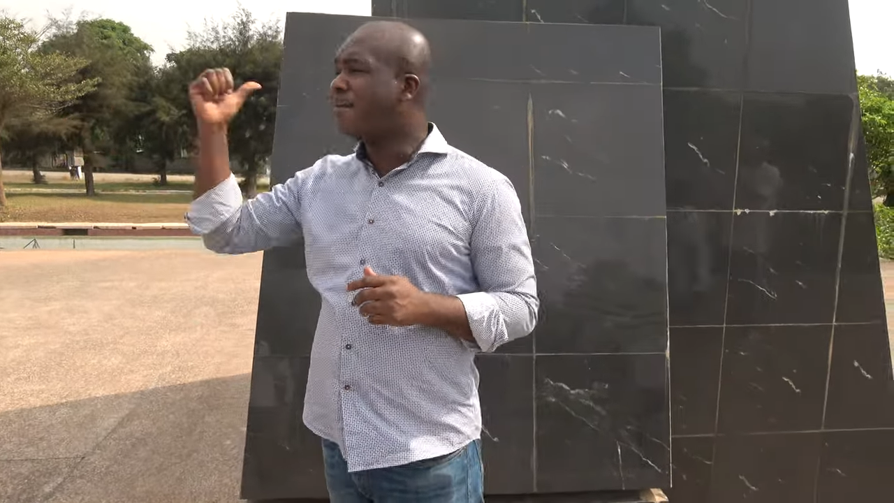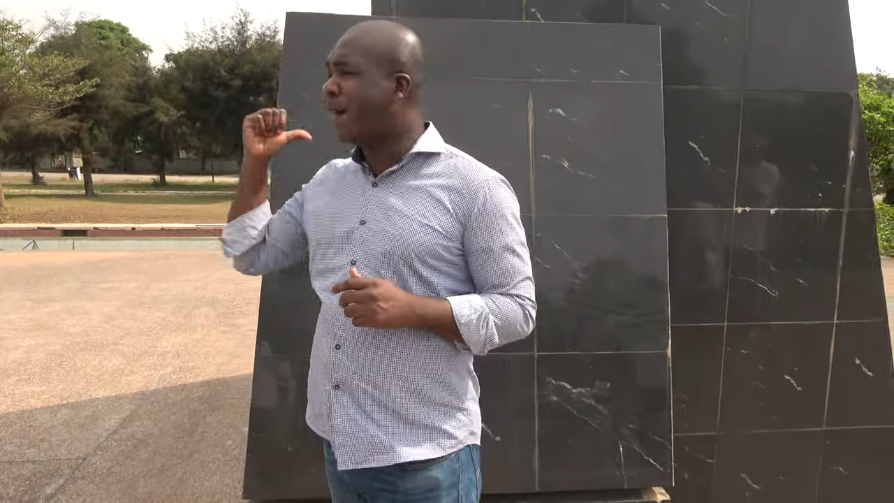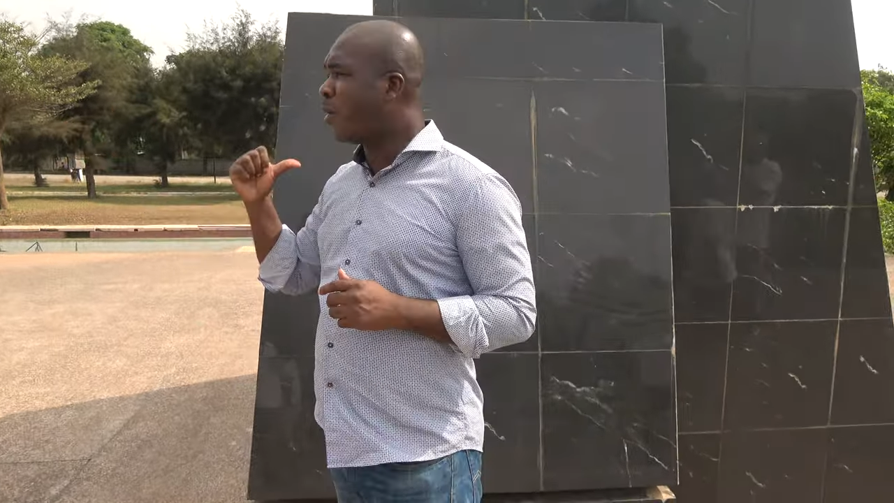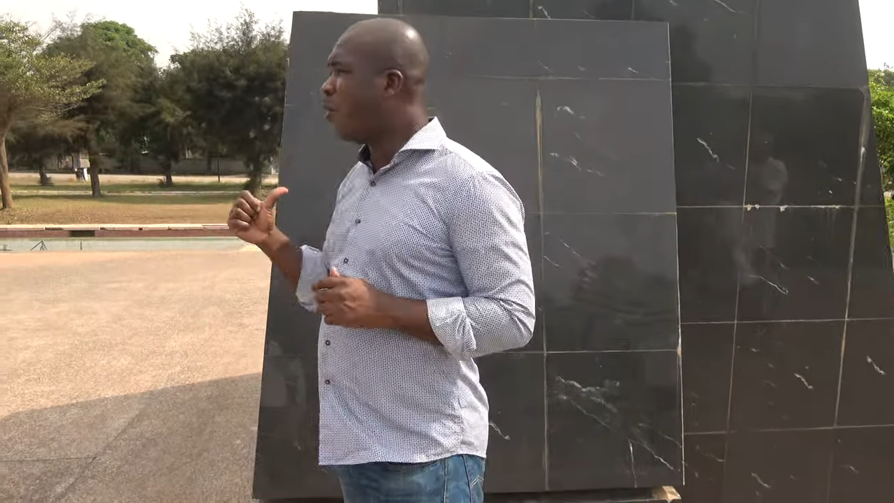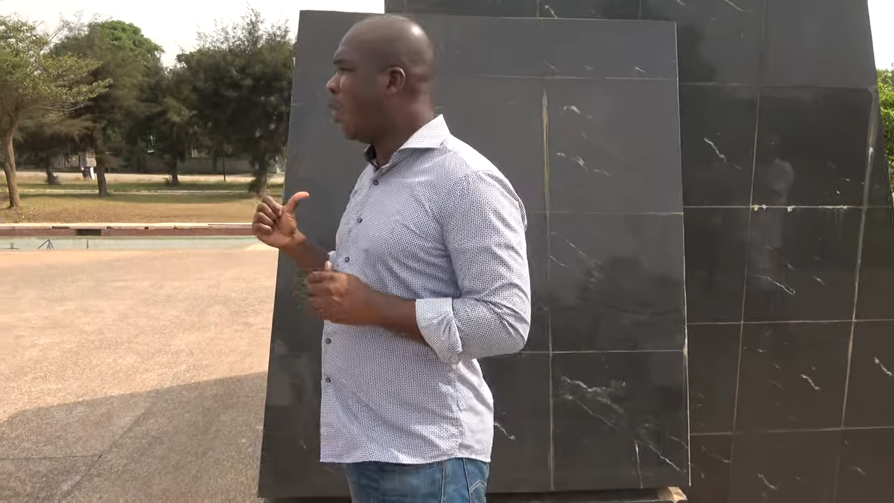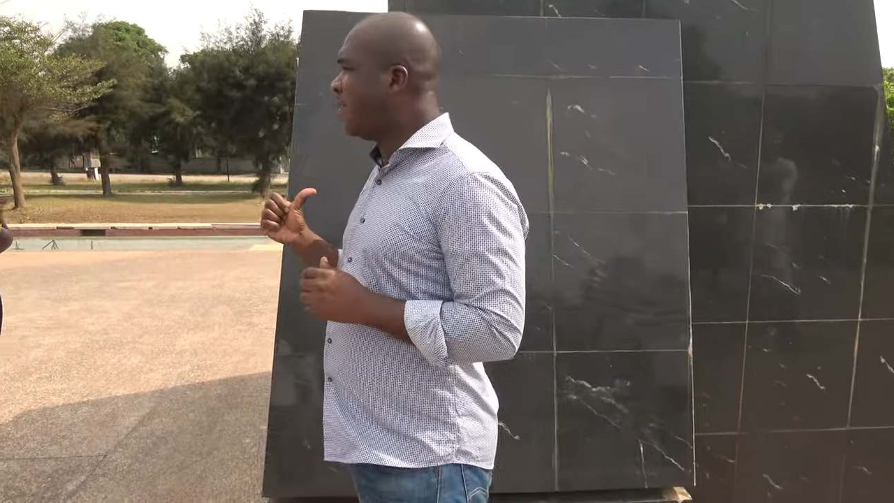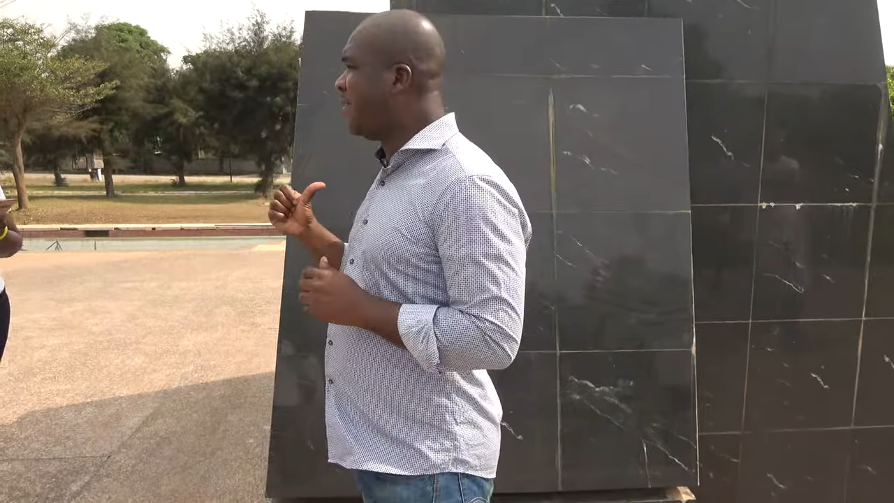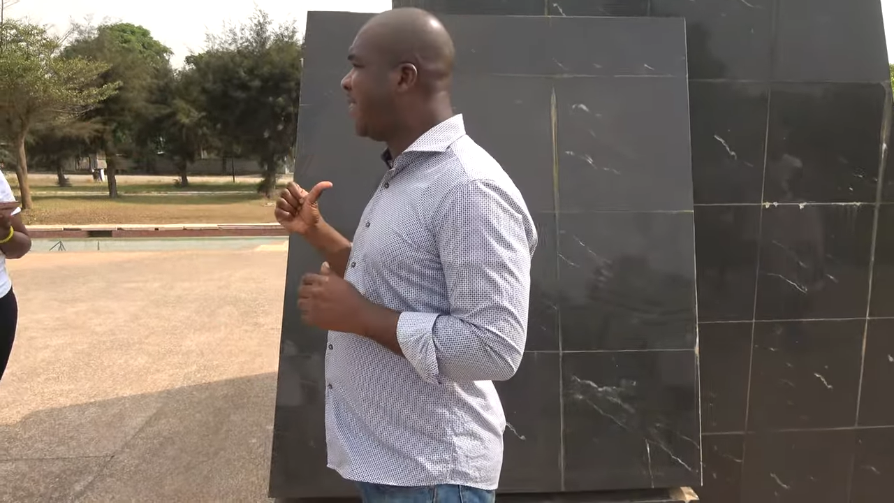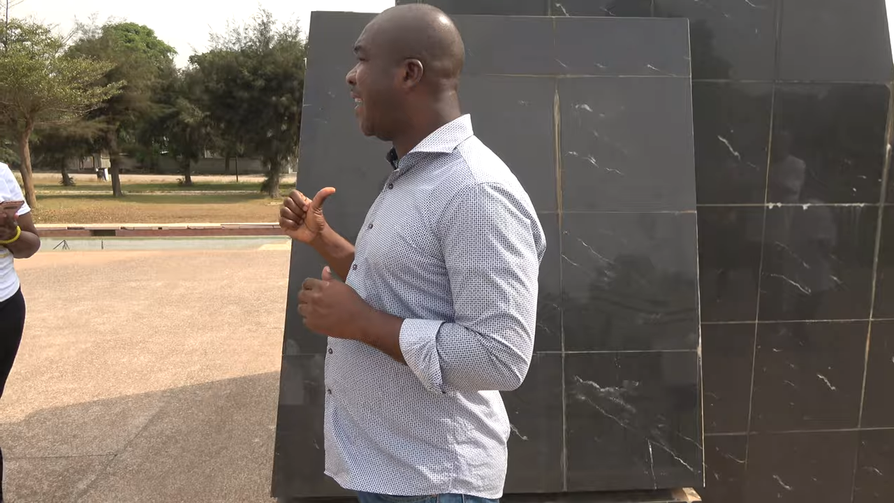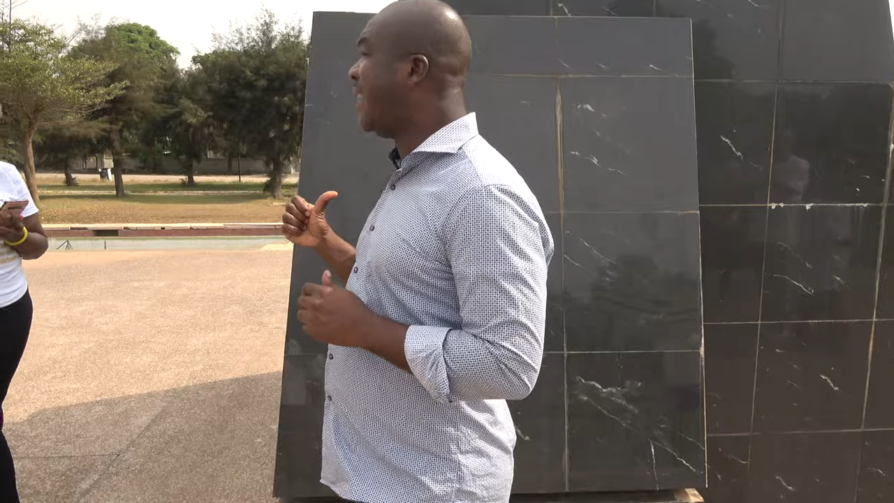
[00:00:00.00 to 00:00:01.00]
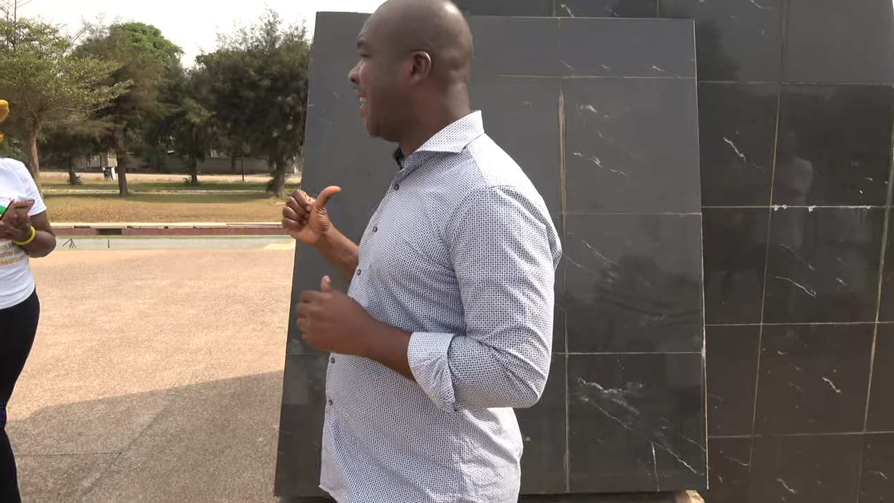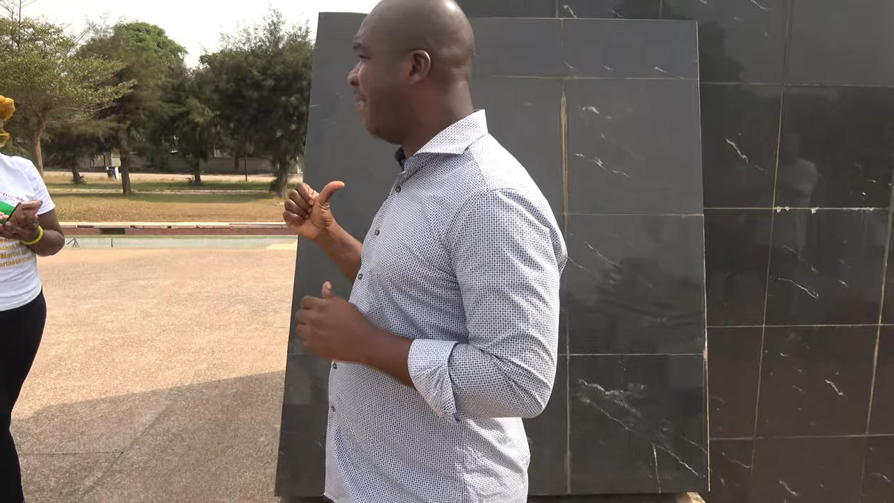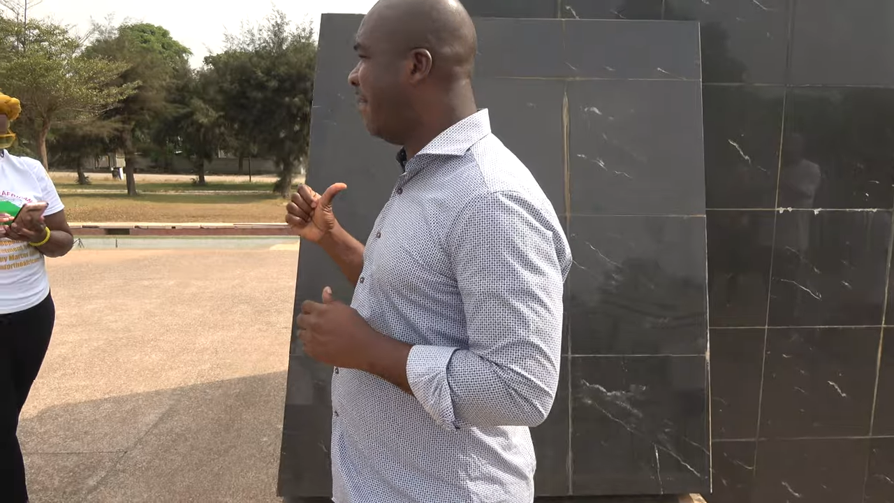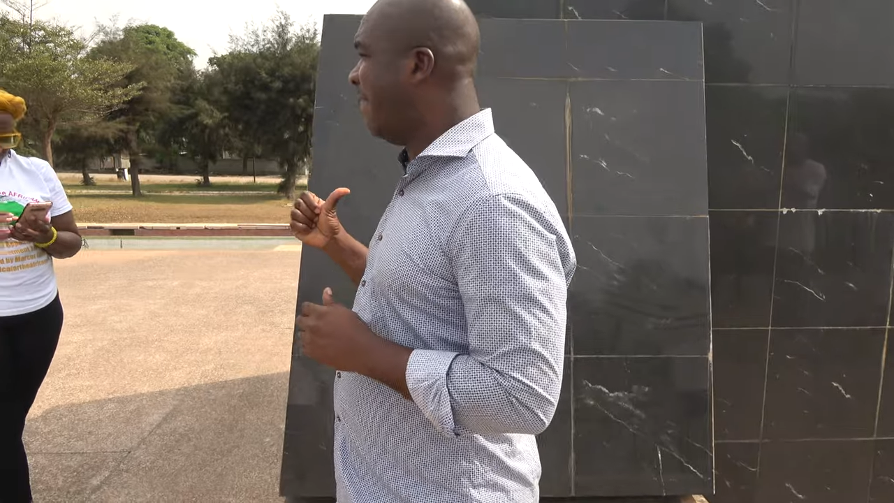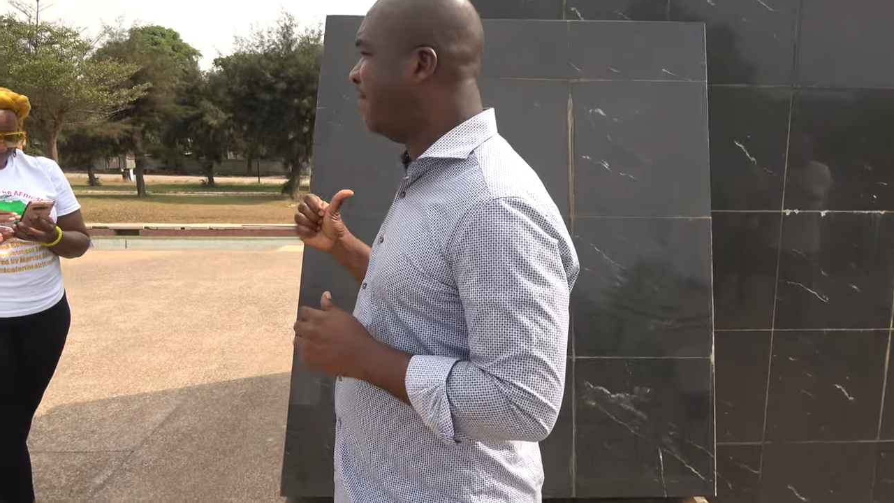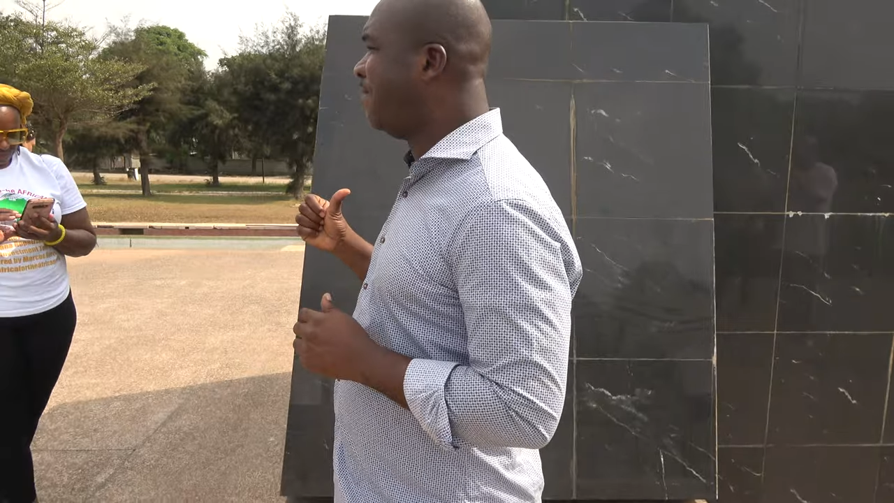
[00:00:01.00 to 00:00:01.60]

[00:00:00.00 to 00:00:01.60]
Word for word: backwards never.